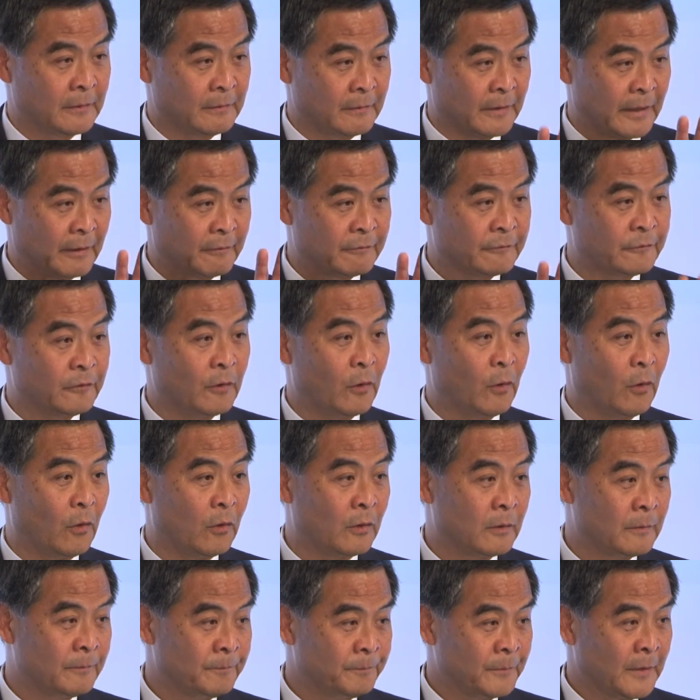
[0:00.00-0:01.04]
there are four
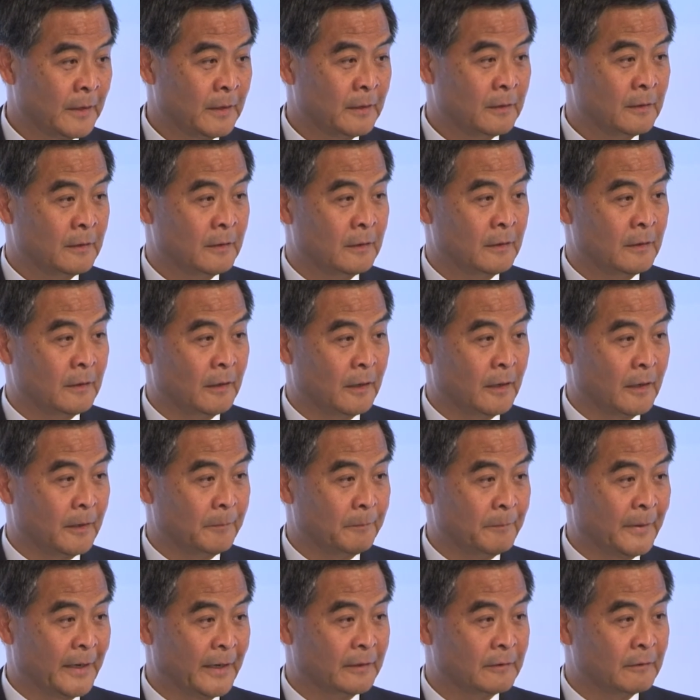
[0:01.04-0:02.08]

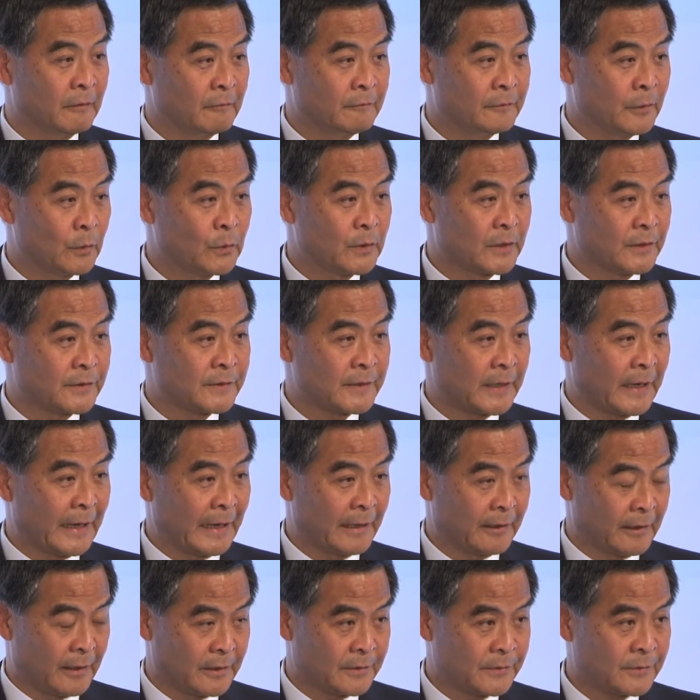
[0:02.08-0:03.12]
main focus
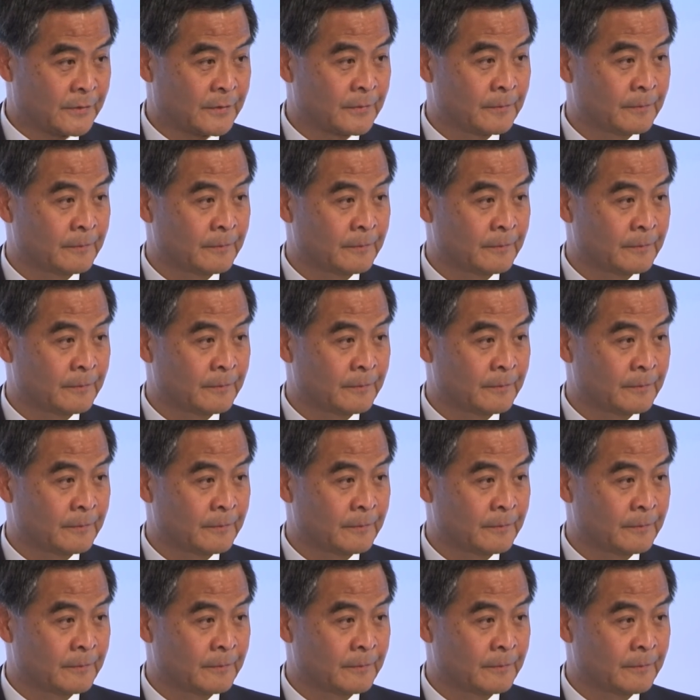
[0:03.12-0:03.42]
areas: